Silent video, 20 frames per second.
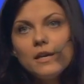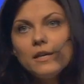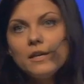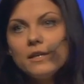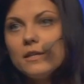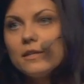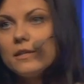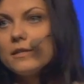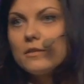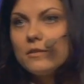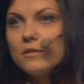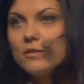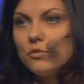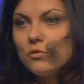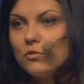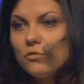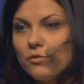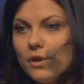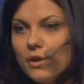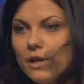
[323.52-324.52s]
is
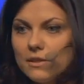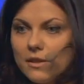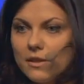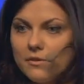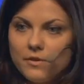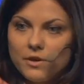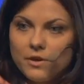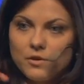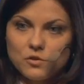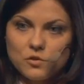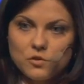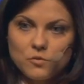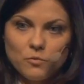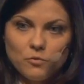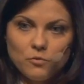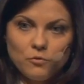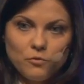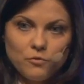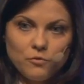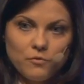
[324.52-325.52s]
to create a very
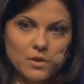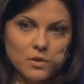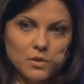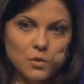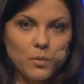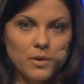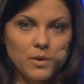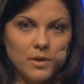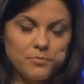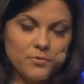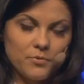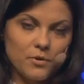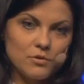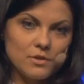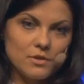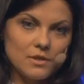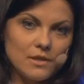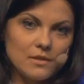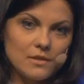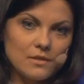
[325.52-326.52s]
smooth and quick
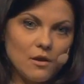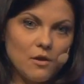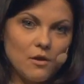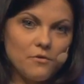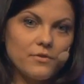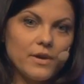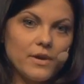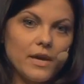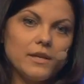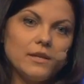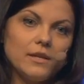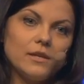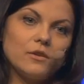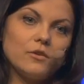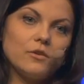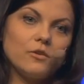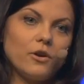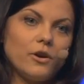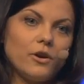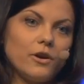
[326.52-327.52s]
process of getting
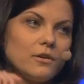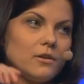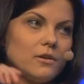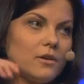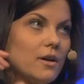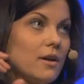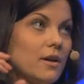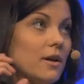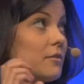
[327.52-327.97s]
your